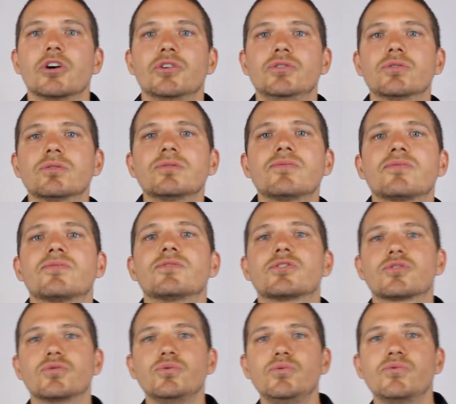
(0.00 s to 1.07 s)
you'll
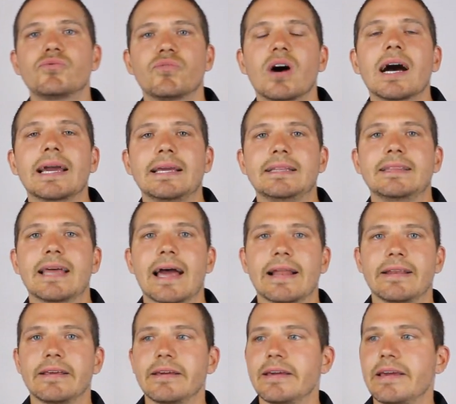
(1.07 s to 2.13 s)
soon find
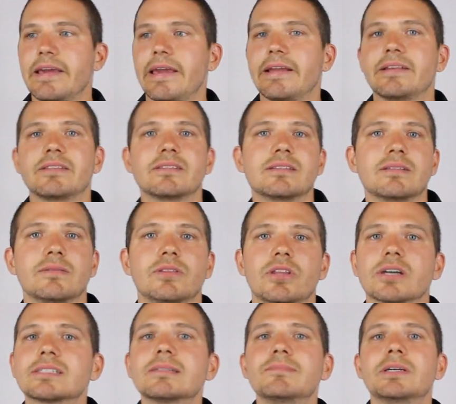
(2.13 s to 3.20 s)
that it
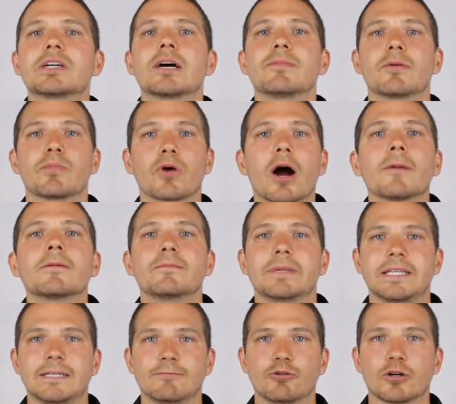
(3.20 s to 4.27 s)
doesn't become a problem
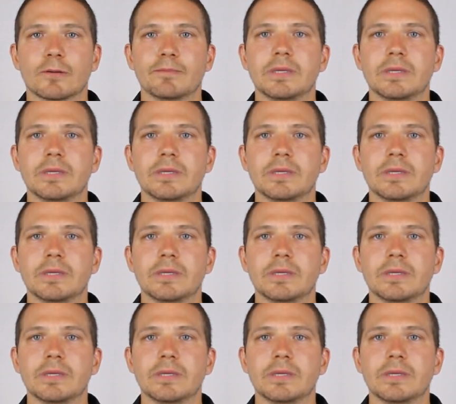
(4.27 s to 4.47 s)
anymore,